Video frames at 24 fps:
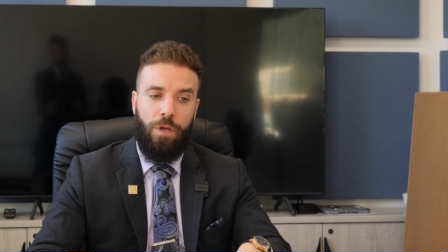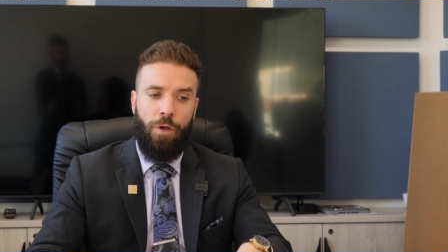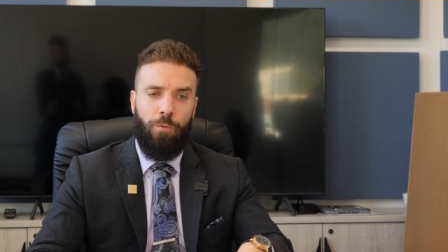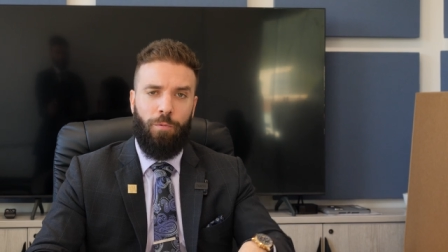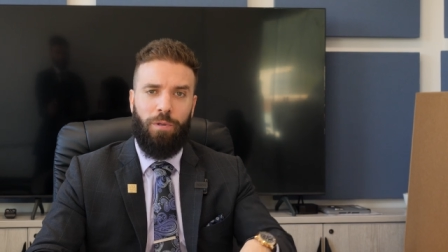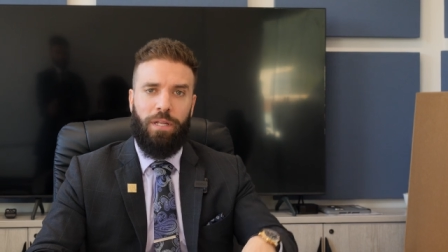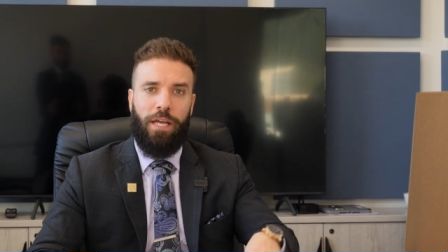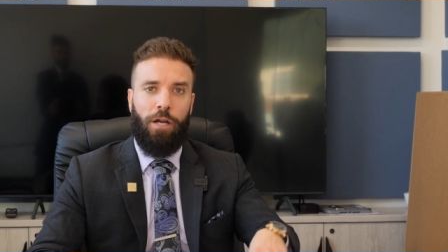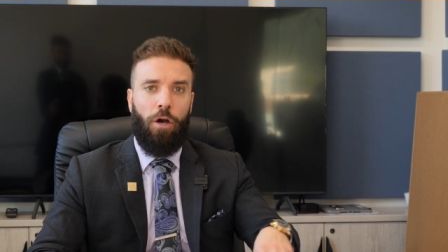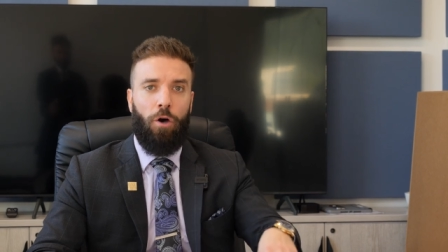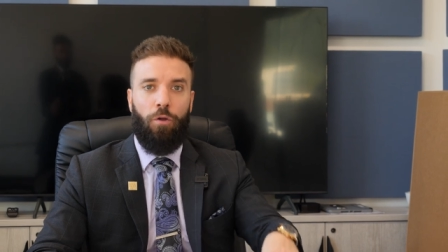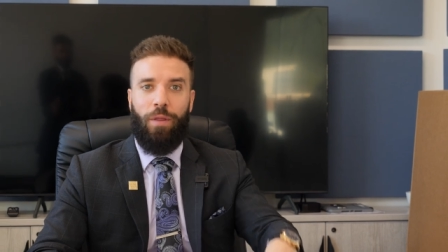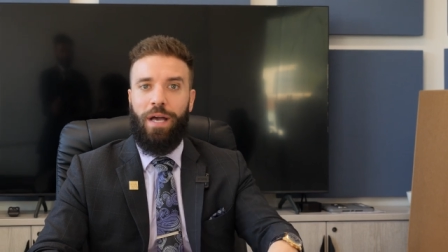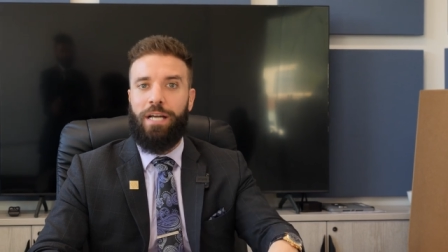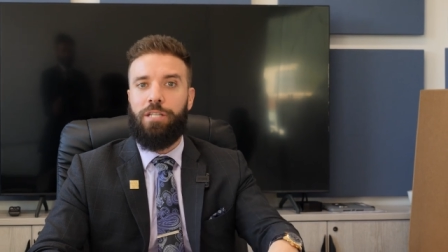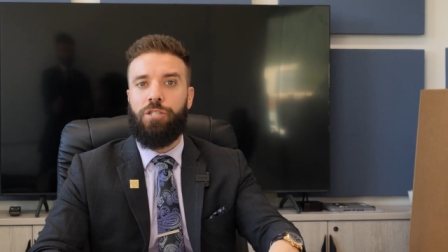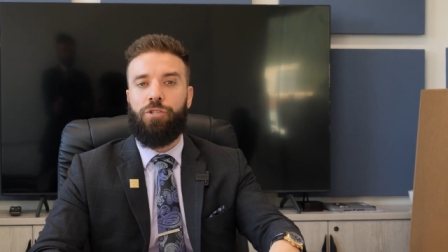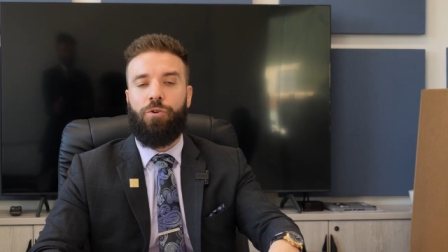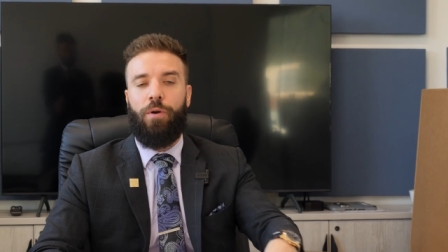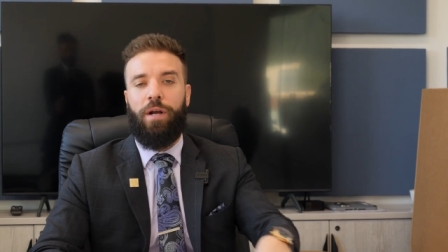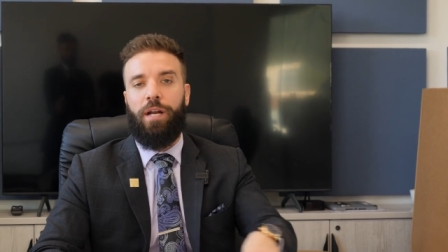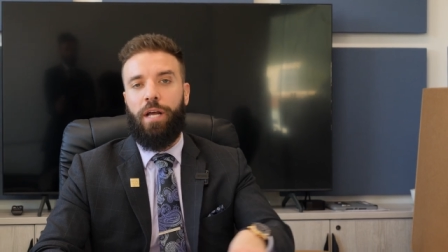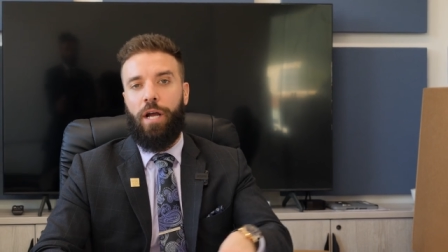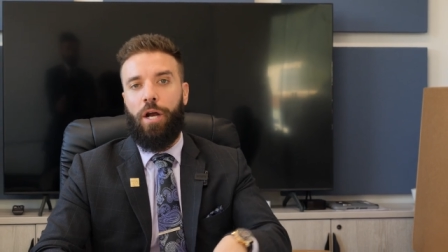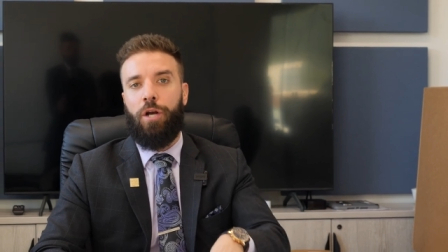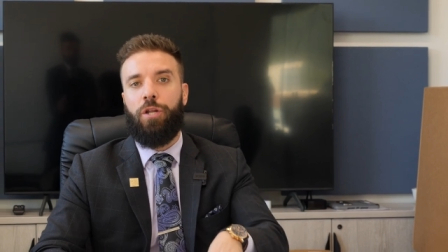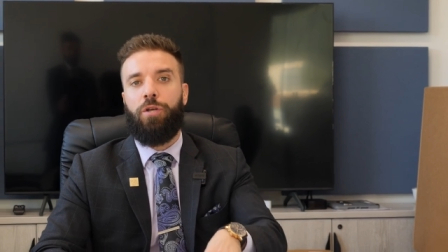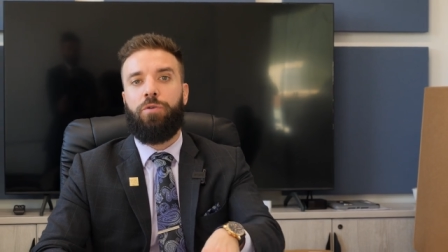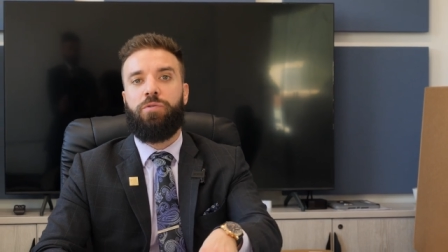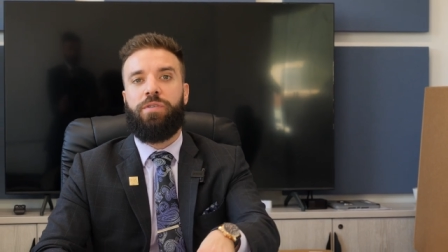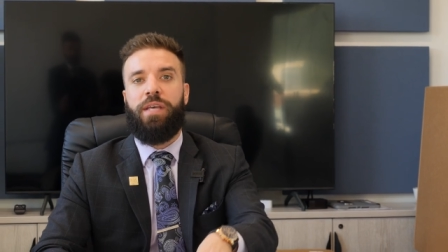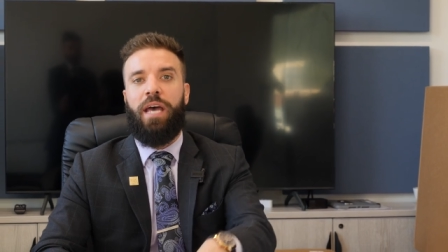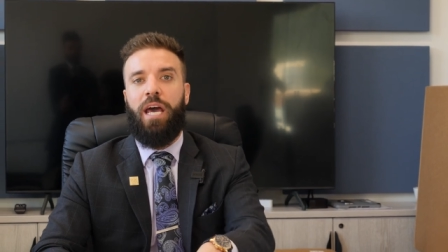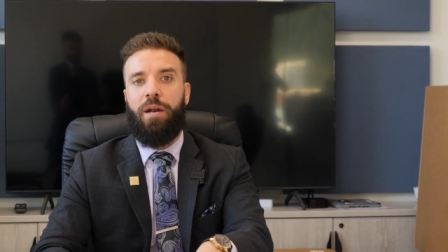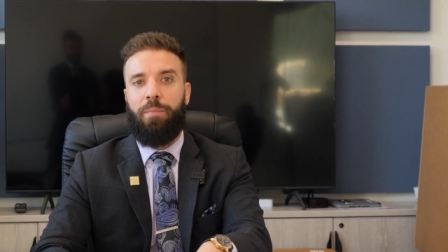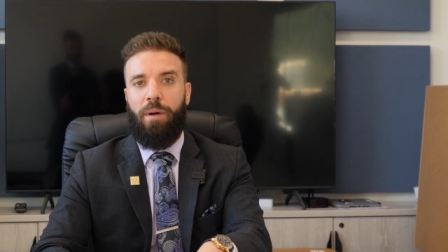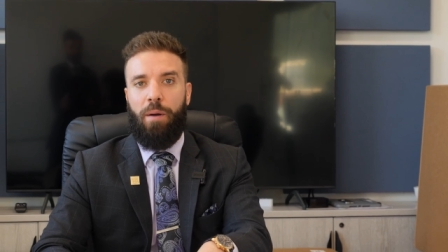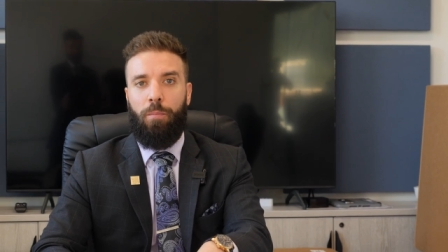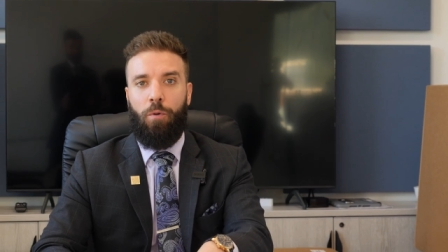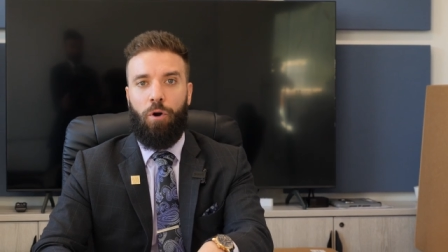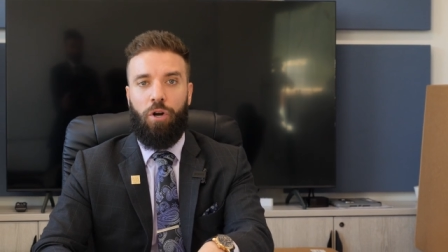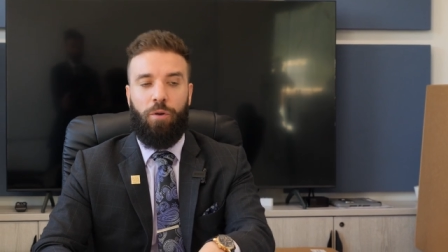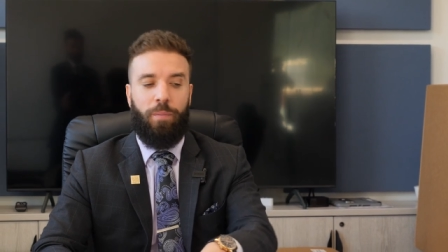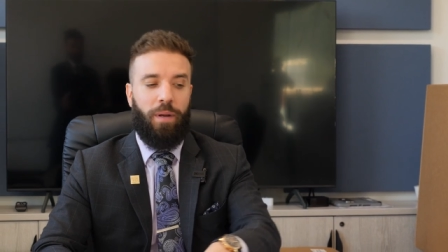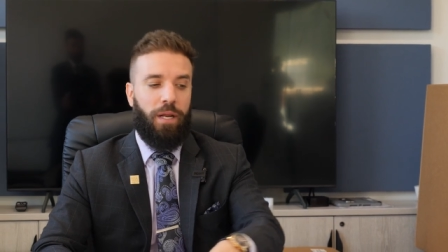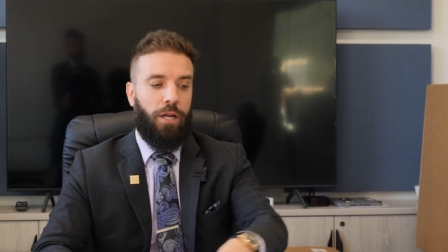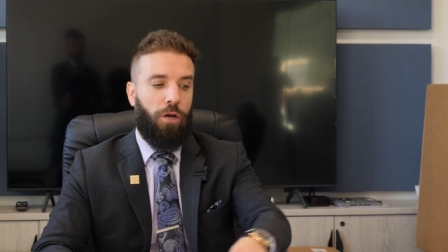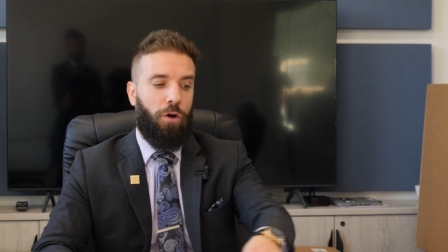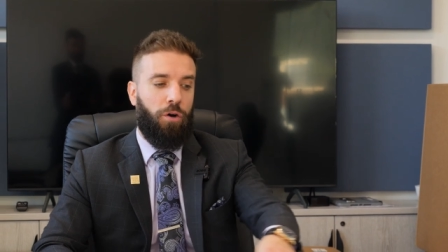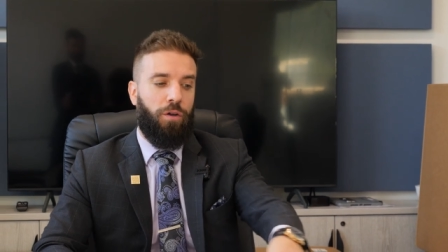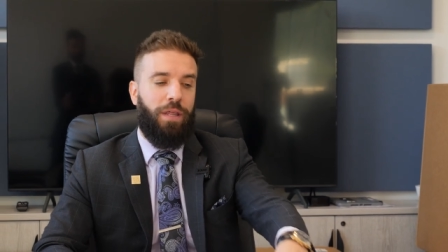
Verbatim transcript: We're like, oh, that's great, I'm gonna use that in my morning meeting.